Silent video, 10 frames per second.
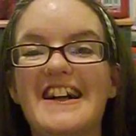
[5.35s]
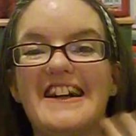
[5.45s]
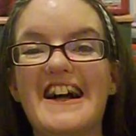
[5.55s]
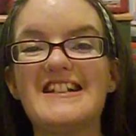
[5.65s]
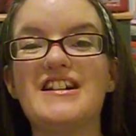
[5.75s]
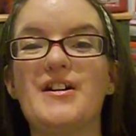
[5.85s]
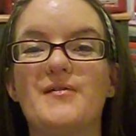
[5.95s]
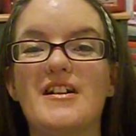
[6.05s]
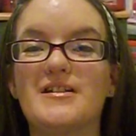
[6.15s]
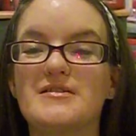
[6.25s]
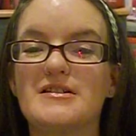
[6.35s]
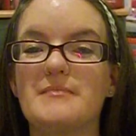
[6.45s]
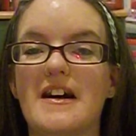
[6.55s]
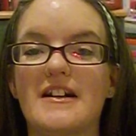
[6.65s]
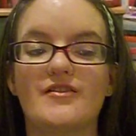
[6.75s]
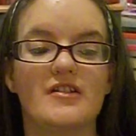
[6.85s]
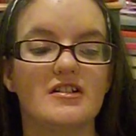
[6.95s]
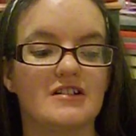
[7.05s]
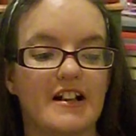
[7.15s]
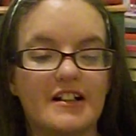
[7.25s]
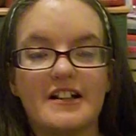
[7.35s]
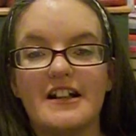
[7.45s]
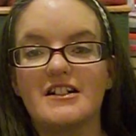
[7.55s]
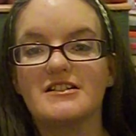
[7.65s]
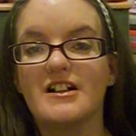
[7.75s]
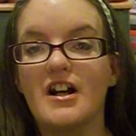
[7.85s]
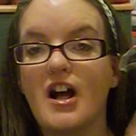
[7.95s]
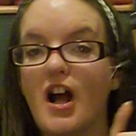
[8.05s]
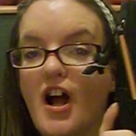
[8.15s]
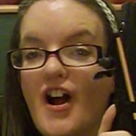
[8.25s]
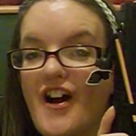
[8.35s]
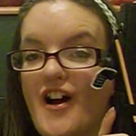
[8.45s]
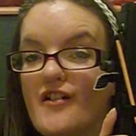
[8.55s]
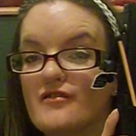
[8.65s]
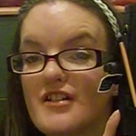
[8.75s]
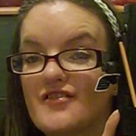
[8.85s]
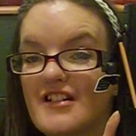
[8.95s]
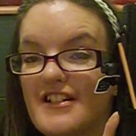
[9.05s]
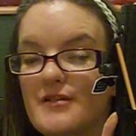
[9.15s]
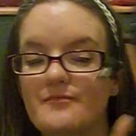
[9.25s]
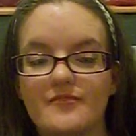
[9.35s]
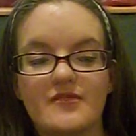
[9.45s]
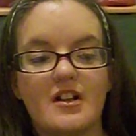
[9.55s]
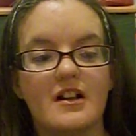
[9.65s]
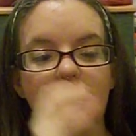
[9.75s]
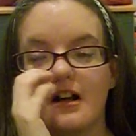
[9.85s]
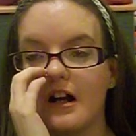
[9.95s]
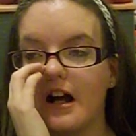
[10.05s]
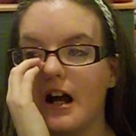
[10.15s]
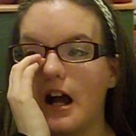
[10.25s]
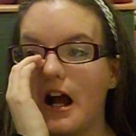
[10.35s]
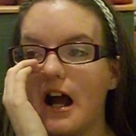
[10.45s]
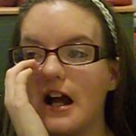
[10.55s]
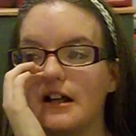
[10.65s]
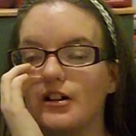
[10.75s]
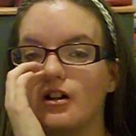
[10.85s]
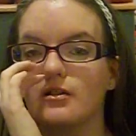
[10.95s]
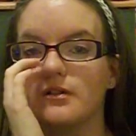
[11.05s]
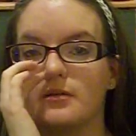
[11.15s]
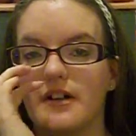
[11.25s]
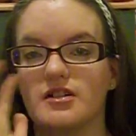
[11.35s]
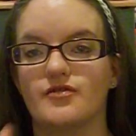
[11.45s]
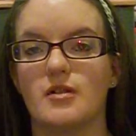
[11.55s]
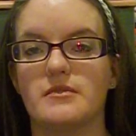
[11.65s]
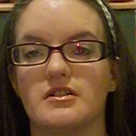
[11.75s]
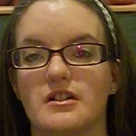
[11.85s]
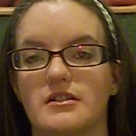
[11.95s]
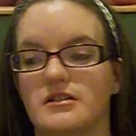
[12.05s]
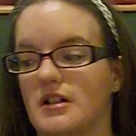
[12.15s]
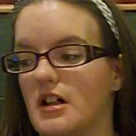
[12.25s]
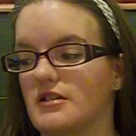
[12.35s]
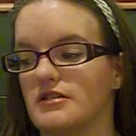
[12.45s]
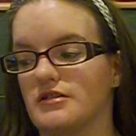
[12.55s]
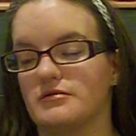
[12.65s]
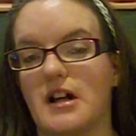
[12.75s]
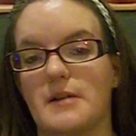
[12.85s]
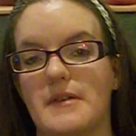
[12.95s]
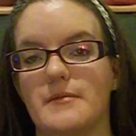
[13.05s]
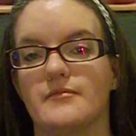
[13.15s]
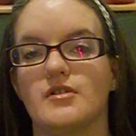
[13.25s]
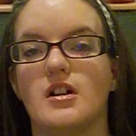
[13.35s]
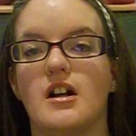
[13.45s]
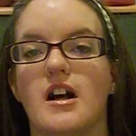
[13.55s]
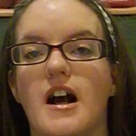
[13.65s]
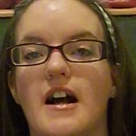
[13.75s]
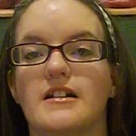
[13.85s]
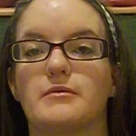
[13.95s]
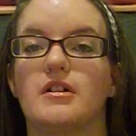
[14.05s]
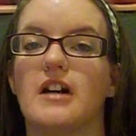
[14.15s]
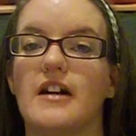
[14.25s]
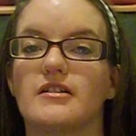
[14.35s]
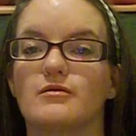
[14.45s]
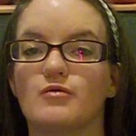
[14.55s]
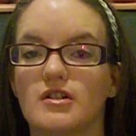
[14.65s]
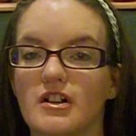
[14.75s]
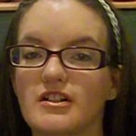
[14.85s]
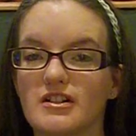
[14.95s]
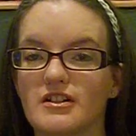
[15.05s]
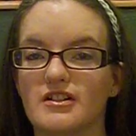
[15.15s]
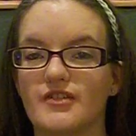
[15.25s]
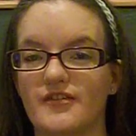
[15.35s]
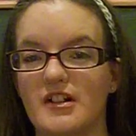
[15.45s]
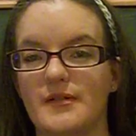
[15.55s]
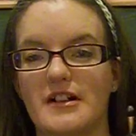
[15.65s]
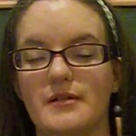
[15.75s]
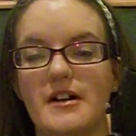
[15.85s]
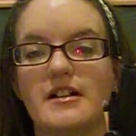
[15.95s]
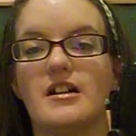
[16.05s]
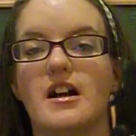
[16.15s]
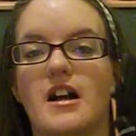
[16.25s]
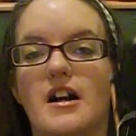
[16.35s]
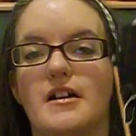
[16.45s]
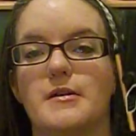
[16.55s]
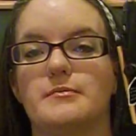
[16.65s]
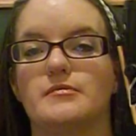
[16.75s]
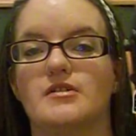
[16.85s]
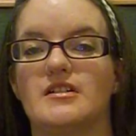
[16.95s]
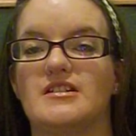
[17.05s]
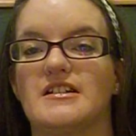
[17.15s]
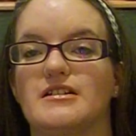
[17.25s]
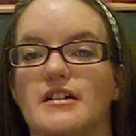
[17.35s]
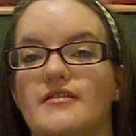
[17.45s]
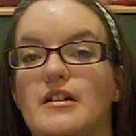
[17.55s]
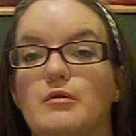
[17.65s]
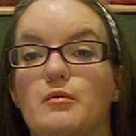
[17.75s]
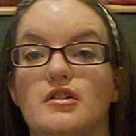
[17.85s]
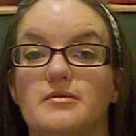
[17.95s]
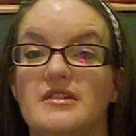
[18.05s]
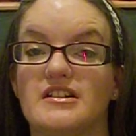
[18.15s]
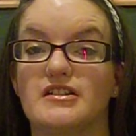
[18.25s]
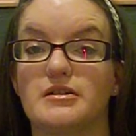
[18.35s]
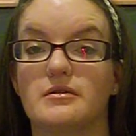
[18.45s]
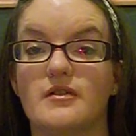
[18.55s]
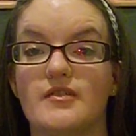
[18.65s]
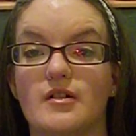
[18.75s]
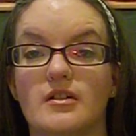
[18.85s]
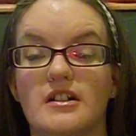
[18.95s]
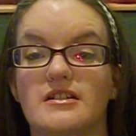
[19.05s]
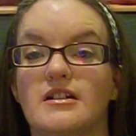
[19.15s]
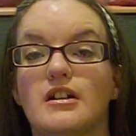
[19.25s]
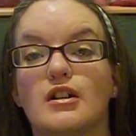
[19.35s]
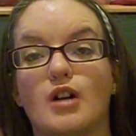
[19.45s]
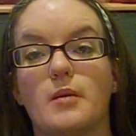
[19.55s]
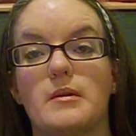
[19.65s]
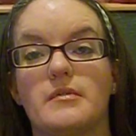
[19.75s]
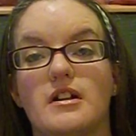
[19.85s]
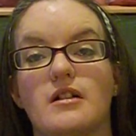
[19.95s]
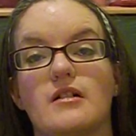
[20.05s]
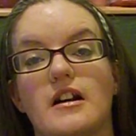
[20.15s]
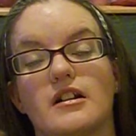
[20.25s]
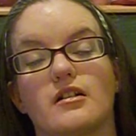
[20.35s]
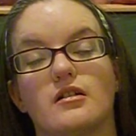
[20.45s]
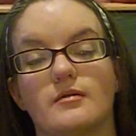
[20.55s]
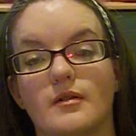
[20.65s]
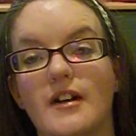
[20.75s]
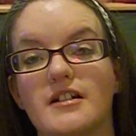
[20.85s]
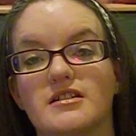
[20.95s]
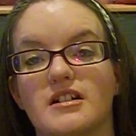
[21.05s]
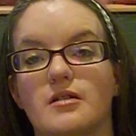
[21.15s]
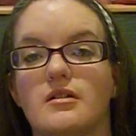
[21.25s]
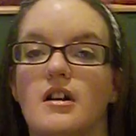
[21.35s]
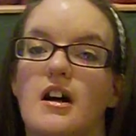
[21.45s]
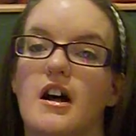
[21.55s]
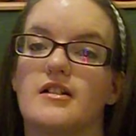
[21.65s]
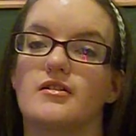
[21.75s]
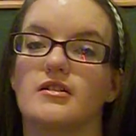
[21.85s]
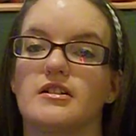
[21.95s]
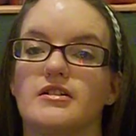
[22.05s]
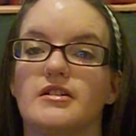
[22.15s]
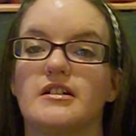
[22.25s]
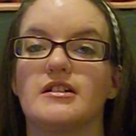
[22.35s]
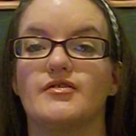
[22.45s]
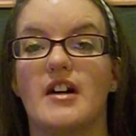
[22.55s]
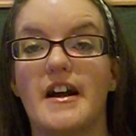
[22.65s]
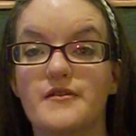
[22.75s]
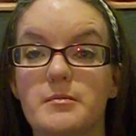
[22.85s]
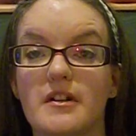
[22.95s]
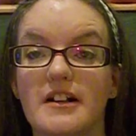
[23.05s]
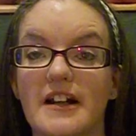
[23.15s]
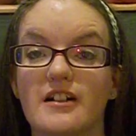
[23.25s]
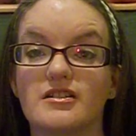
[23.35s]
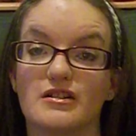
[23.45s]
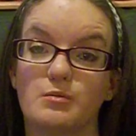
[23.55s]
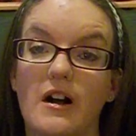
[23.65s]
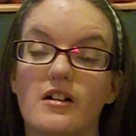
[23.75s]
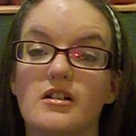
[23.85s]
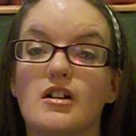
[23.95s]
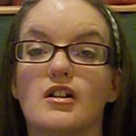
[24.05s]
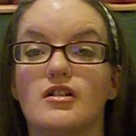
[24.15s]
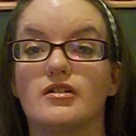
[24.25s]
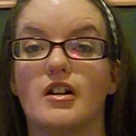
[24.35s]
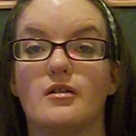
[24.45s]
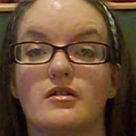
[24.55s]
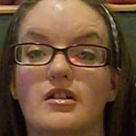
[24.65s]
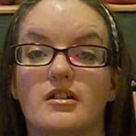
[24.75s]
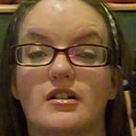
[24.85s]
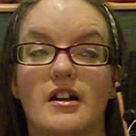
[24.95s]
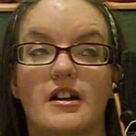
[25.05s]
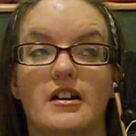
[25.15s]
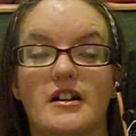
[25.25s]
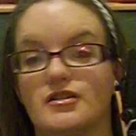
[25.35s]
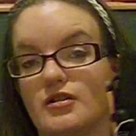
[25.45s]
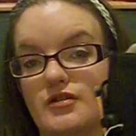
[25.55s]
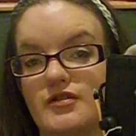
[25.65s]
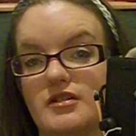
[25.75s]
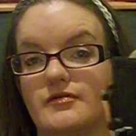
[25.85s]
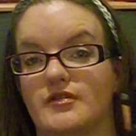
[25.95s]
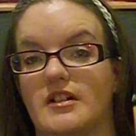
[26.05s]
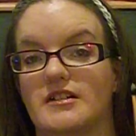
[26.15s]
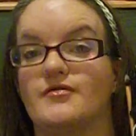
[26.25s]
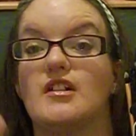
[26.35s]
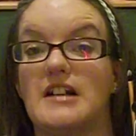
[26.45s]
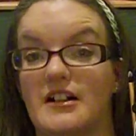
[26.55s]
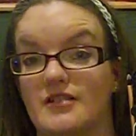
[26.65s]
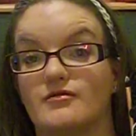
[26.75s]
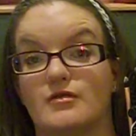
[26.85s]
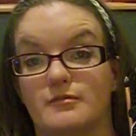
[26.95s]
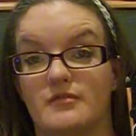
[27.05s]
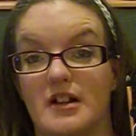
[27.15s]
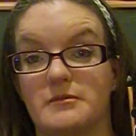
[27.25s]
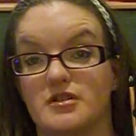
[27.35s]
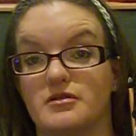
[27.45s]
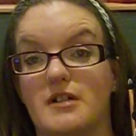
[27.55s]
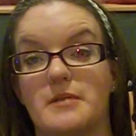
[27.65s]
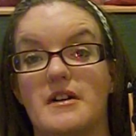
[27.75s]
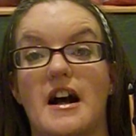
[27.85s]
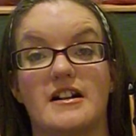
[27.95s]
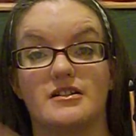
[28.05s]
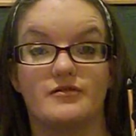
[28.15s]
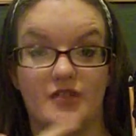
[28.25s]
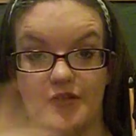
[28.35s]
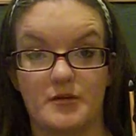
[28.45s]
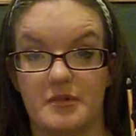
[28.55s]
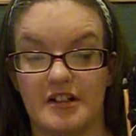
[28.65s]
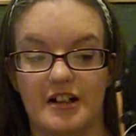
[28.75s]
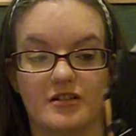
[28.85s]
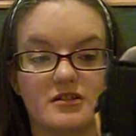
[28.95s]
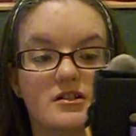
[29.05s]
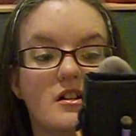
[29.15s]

Hey guys, welcome to my Real Techniques review. I got a request from a subscriber, and I'm gonna do this review anyway. So I said if anyone wants me to do a review on this, comment below, and I got a request, so I thought I'd do this for everybody else as well. So it's not just it's for that subscriber and for everybody else.